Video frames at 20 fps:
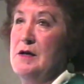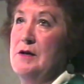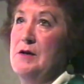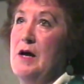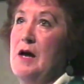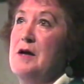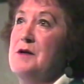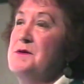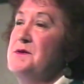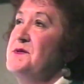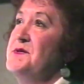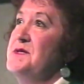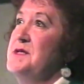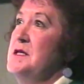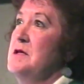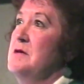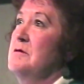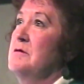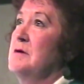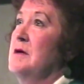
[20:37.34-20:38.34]
are
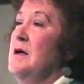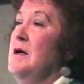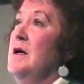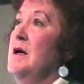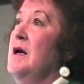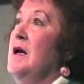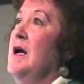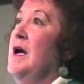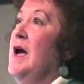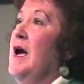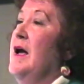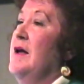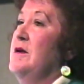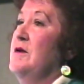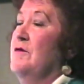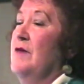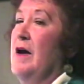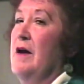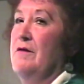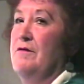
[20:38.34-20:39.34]
unsealed,
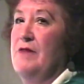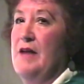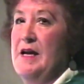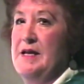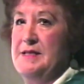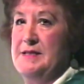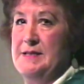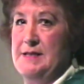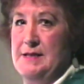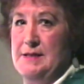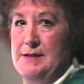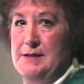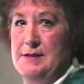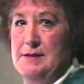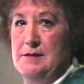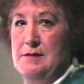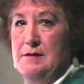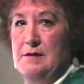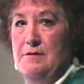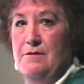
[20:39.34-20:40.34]
and you have that
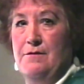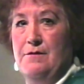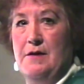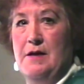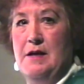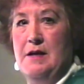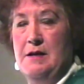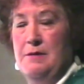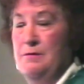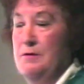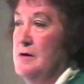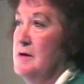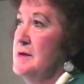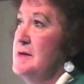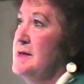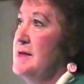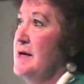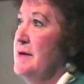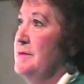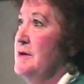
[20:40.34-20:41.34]
dust, and if
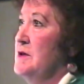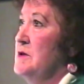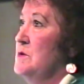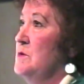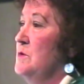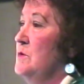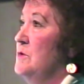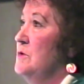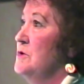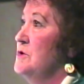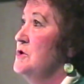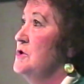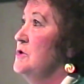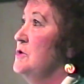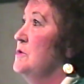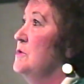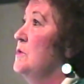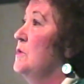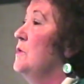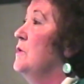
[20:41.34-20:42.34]
anybody's coming towards
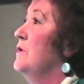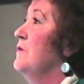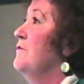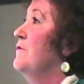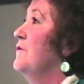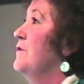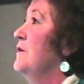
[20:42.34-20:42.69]
you or in